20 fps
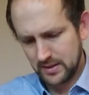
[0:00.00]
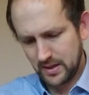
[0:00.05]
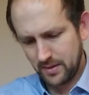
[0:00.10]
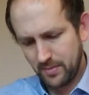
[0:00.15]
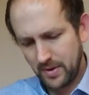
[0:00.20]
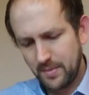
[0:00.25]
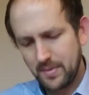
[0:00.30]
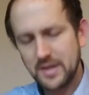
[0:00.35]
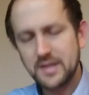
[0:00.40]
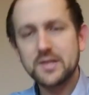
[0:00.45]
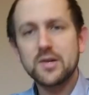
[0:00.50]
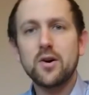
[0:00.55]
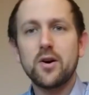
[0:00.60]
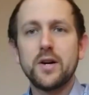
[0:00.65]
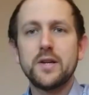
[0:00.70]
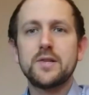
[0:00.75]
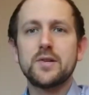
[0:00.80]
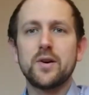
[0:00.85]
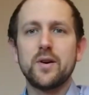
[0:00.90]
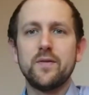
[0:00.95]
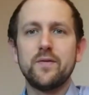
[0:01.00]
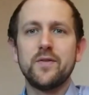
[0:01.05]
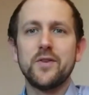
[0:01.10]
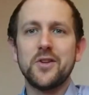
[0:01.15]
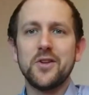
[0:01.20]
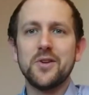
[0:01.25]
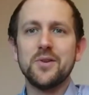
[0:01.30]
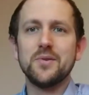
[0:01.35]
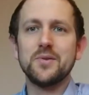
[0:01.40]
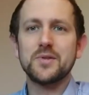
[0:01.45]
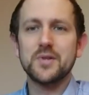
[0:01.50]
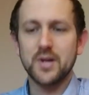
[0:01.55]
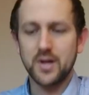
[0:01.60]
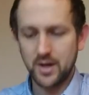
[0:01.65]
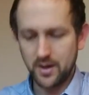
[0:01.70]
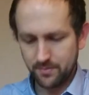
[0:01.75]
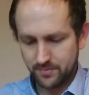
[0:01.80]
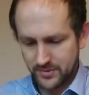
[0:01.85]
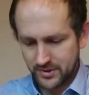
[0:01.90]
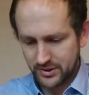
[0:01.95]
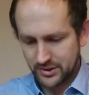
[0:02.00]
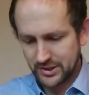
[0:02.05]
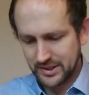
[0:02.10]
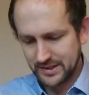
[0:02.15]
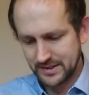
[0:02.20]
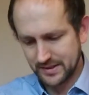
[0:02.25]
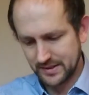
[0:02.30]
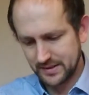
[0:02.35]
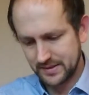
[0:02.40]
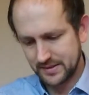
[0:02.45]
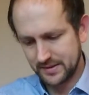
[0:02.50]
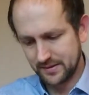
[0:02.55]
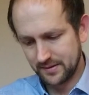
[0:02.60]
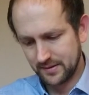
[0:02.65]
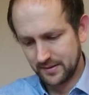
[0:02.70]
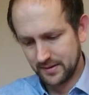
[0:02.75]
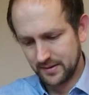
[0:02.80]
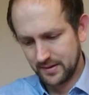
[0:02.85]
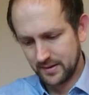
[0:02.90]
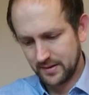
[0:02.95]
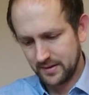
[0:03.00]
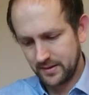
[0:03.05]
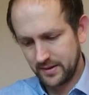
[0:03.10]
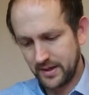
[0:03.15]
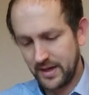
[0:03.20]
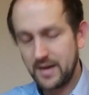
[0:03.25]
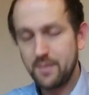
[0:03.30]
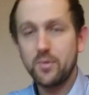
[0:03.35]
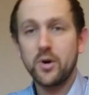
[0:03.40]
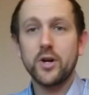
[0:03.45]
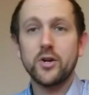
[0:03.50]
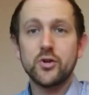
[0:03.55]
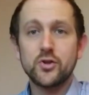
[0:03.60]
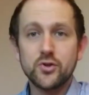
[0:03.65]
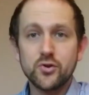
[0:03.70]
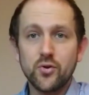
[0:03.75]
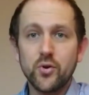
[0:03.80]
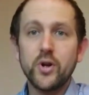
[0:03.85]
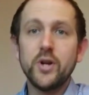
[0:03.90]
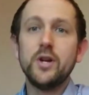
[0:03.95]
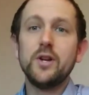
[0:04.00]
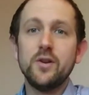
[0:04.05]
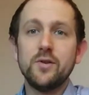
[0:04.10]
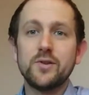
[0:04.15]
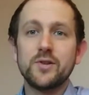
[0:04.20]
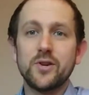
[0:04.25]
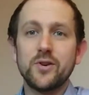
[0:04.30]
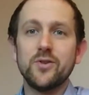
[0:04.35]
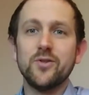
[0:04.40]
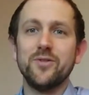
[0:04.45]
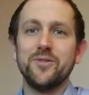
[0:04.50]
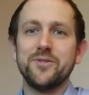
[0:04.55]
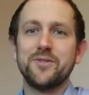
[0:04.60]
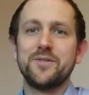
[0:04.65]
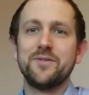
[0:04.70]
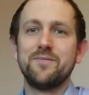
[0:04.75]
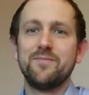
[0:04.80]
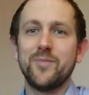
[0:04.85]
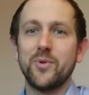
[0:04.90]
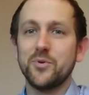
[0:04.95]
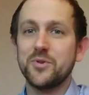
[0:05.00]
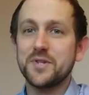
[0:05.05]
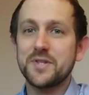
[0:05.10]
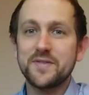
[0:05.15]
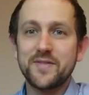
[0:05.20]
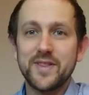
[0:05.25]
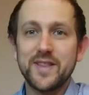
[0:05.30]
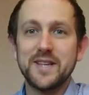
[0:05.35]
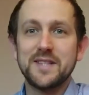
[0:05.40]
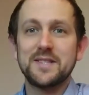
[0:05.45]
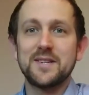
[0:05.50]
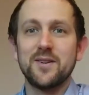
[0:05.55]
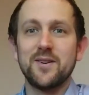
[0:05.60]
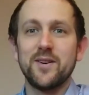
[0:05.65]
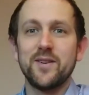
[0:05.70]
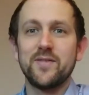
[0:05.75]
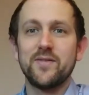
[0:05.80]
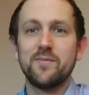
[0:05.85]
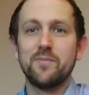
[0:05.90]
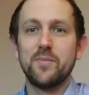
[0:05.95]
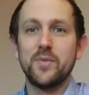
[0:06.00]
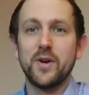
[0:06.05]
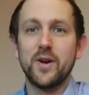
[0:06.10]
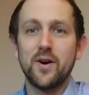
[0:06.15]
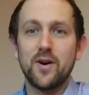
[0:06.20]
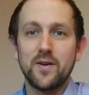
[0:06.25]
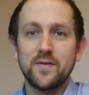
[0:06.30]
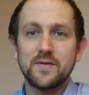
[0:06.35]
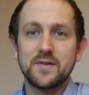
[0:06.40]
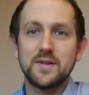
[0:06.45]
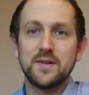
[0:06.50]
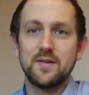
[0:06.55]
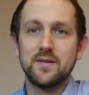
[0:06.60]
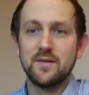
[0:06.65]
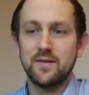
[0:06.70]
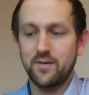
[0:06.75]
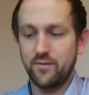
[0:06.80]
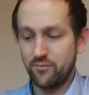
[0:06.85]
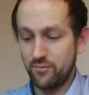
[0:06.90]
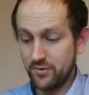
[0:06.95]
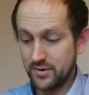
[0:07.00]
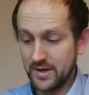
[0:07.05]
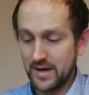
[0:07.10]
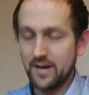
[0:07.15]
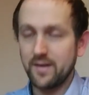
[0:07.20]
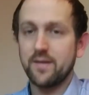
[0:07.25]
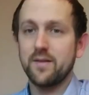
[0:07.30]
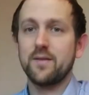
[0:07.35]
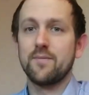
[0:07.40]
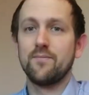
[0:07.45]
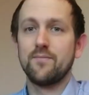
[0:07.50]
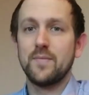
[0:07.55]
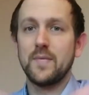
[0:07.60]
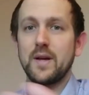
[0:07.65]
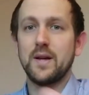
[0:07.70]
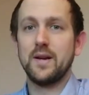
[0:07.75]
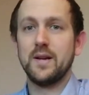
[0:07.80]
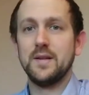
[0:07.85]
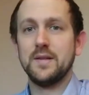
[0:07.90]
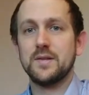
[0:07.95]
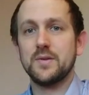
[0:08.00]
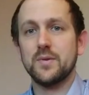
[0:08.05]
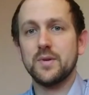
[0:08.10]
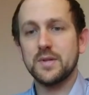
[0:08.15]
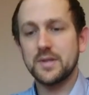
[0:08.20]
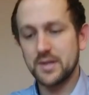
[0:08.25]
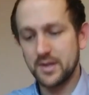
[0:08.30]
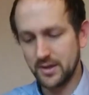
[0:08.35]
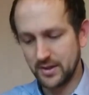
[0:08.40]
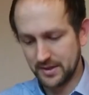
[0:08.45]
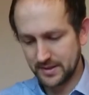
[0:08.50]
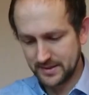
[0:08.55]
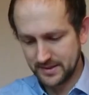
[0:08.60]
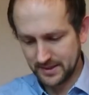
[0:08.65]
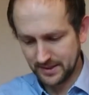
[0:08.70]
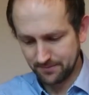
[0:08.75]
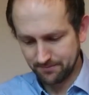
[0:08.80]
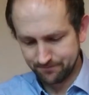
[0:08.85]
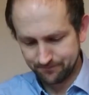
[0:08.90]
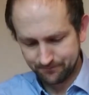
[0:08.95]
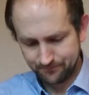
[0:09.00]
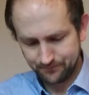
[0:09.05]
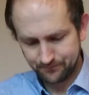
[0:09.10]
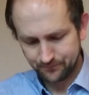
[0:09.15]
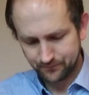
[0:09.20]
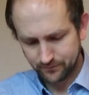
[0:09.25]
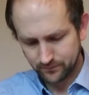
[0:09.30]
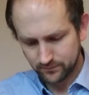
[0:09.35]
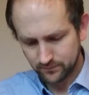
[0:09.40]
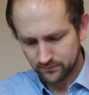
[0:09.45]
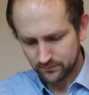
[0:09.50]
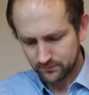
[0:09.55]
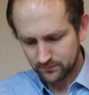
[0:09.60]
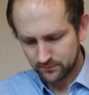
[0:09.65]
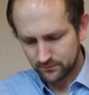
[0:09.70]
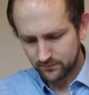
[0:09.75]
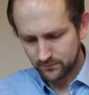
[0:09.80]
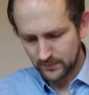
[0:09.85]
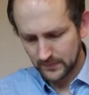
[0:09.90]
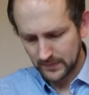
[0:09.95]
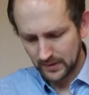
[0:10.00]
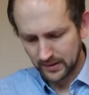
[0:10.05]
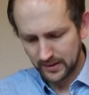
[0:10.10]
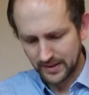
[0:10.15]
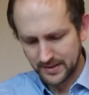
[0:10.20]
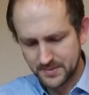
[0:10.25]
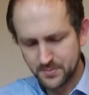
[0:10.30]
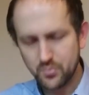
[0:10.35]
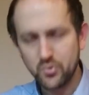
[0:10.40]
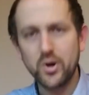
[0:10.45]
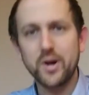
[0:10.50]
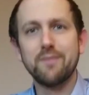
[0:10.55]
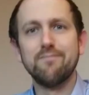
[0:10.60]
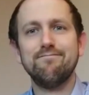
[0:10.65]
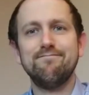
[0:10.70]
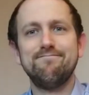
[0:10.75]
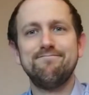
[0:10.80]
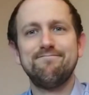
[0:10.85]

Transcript: And maybe it's high time for you to come to Jesus, that he might join you to God, not just for this life, but after, through death and into eternity. Let's pray.